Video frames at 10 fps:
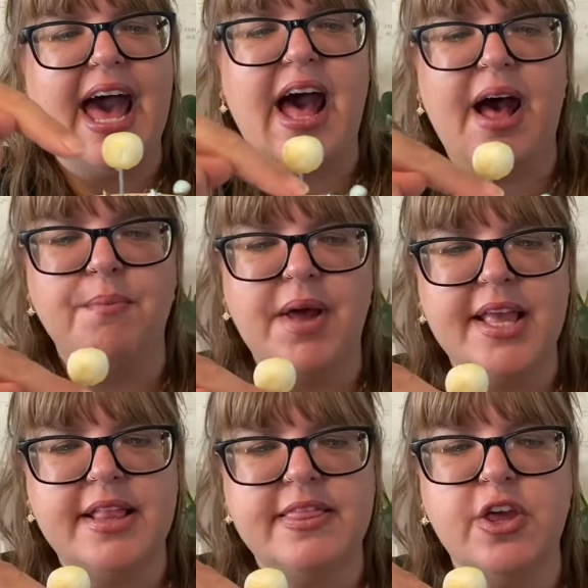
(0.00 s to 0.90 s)

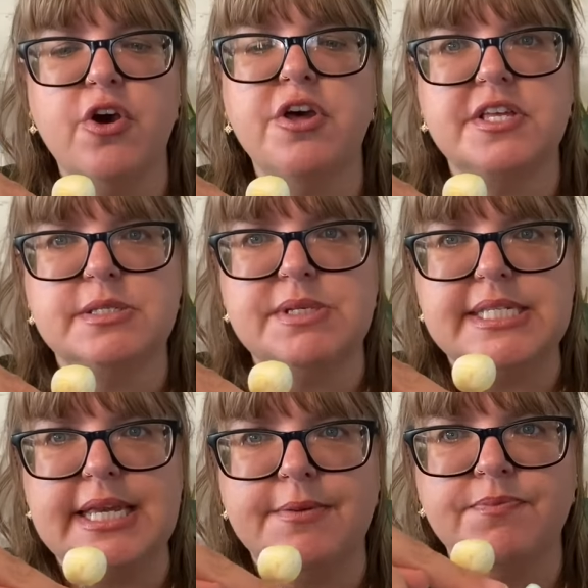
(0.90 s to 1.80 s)
The Earth is
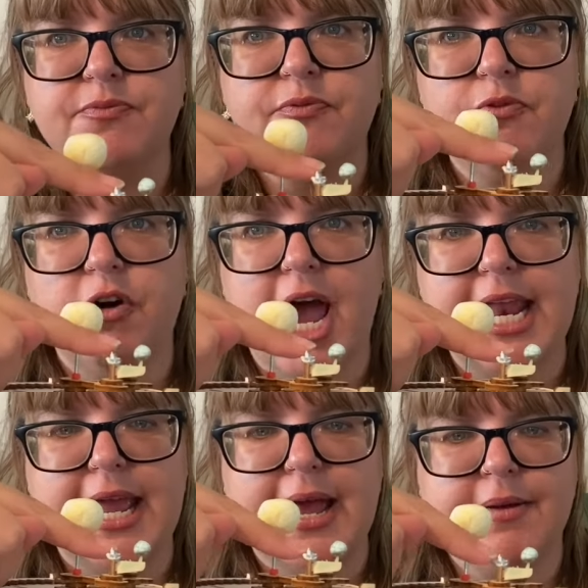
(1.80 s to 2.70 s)
missing right
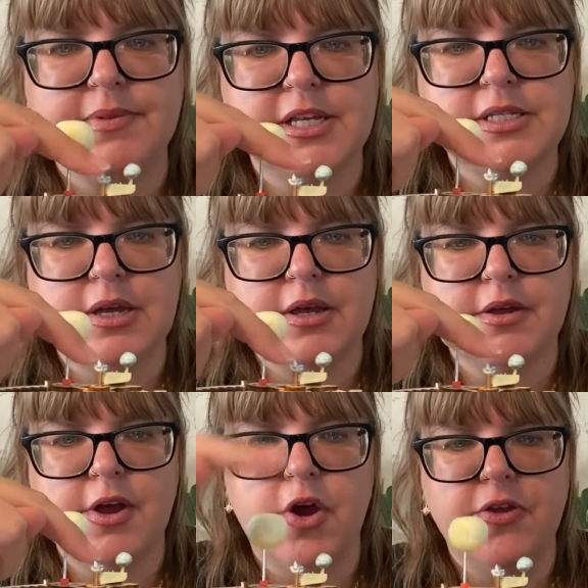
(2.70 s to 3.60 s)
here. There's a
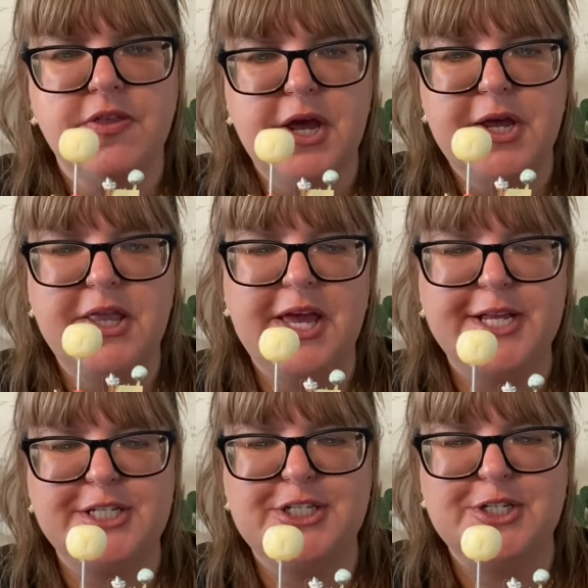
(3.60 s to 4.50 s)
Earth
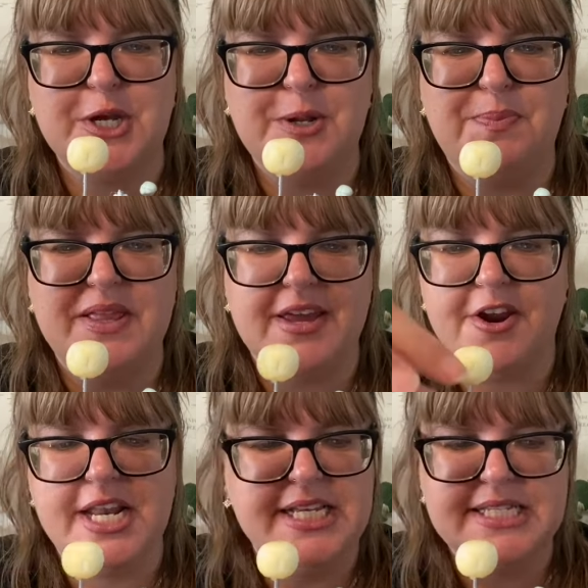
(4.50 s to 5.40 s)
that should be there,
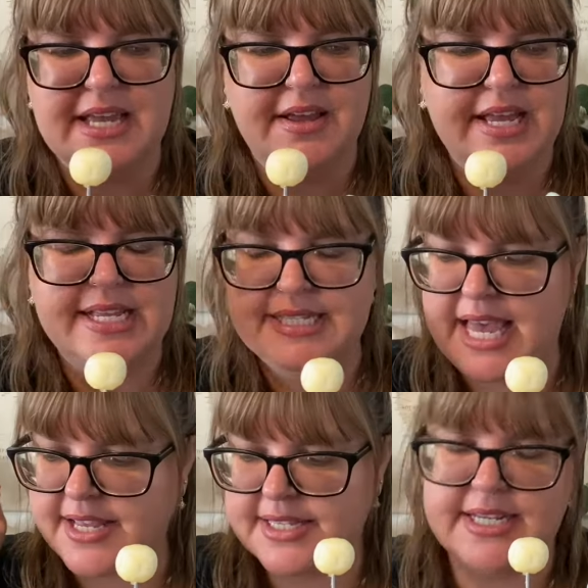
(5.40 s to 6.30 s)
and he's
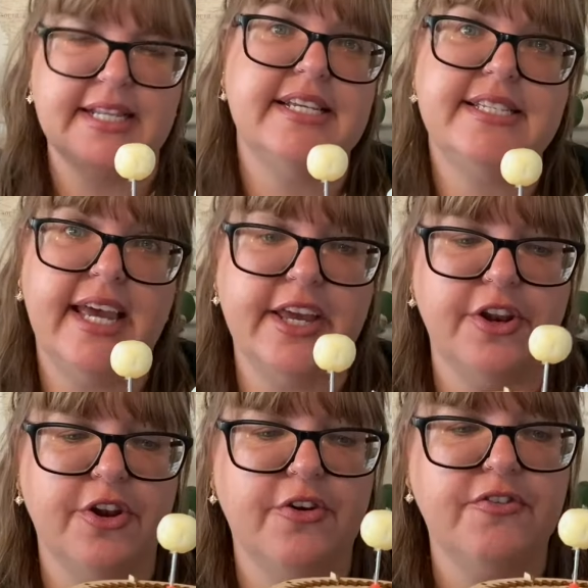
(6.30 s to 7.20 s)
accidentally taken
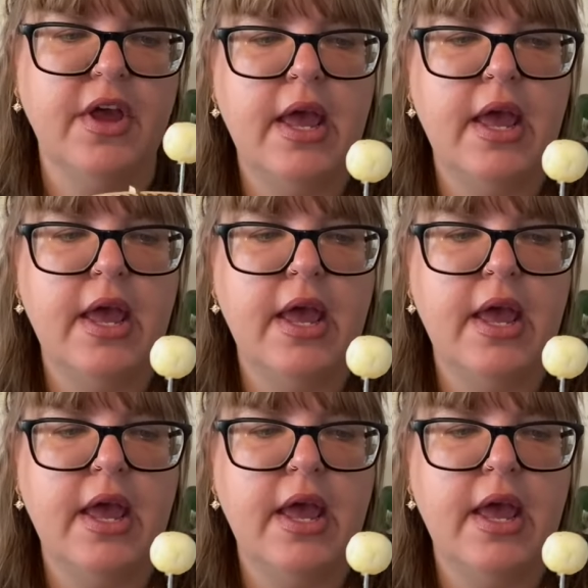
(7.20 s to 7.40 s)
it off.